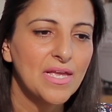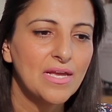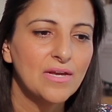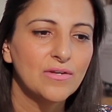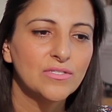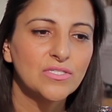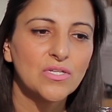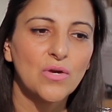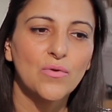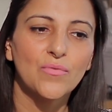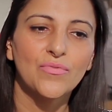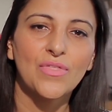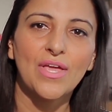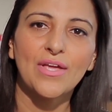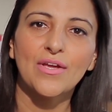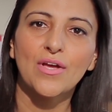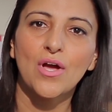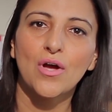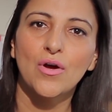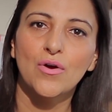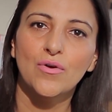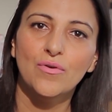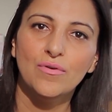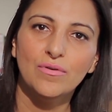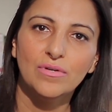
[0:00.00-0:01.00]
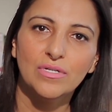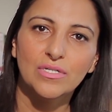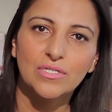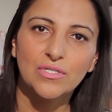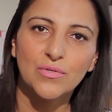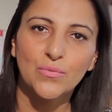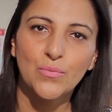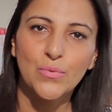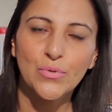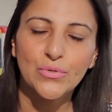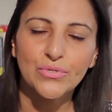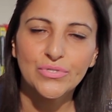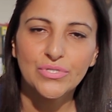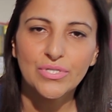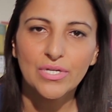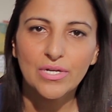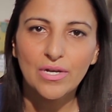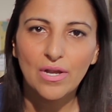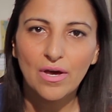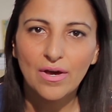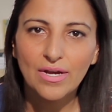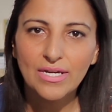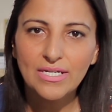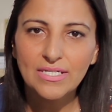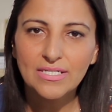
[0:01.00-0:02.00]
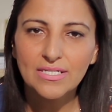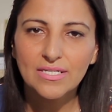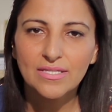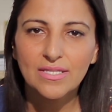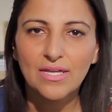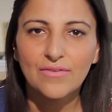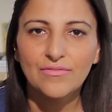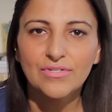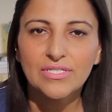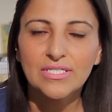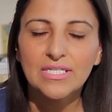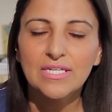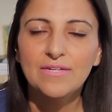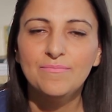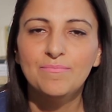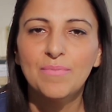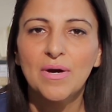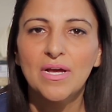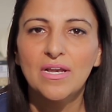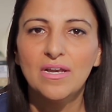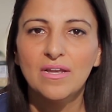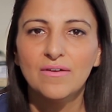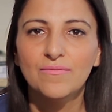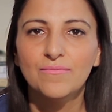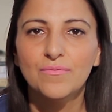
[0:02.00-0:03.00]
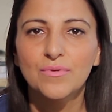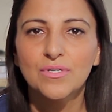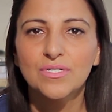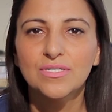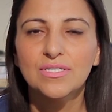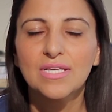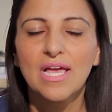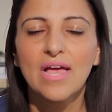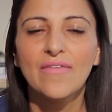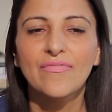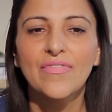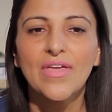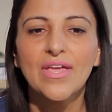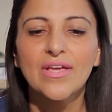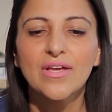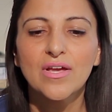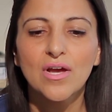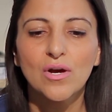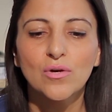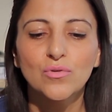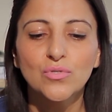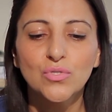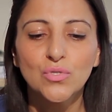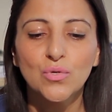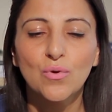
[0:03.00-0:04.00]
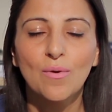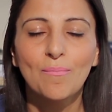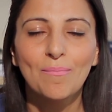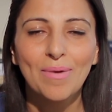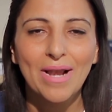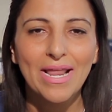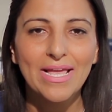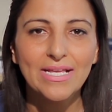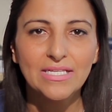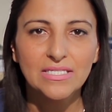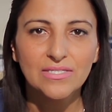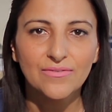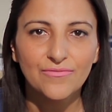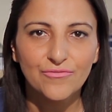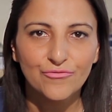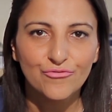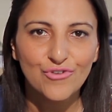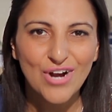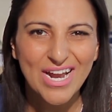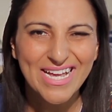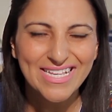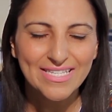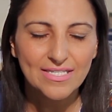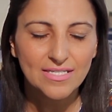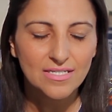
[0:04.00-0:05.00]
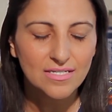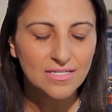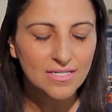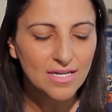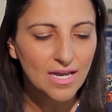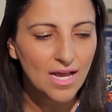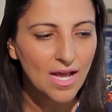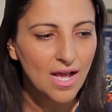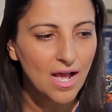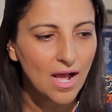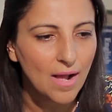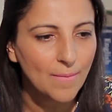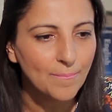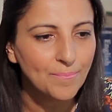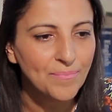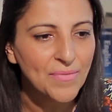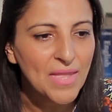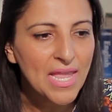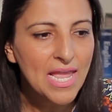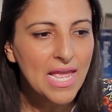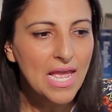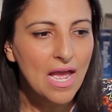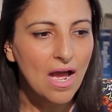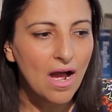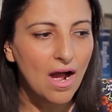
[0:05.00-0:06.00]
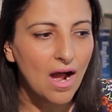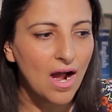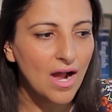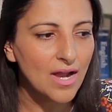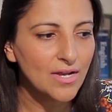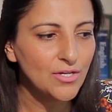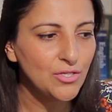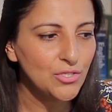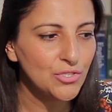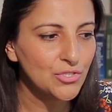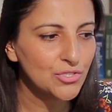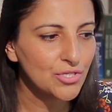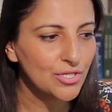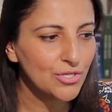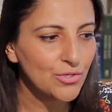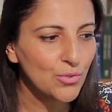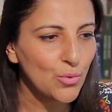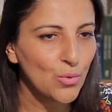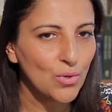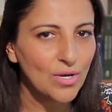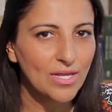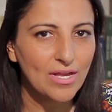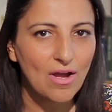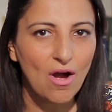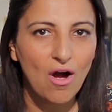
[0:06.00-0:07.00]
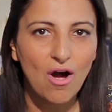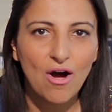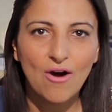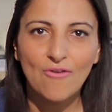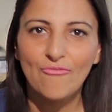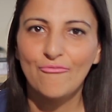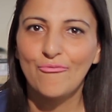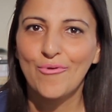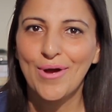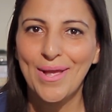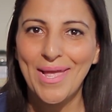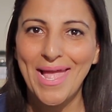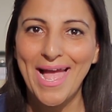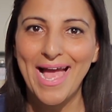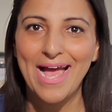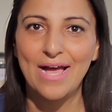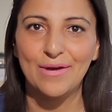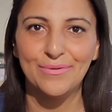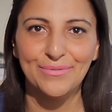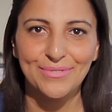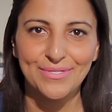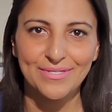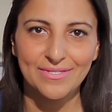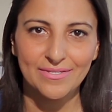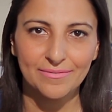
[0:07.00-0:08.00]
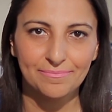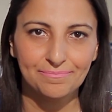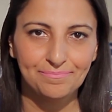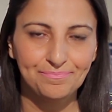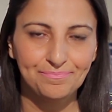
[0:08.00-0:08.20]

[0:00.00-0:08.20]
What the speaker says: So they go towards the light, they're received by loved ones, and they go to a place of rest. I usually call it halfway house,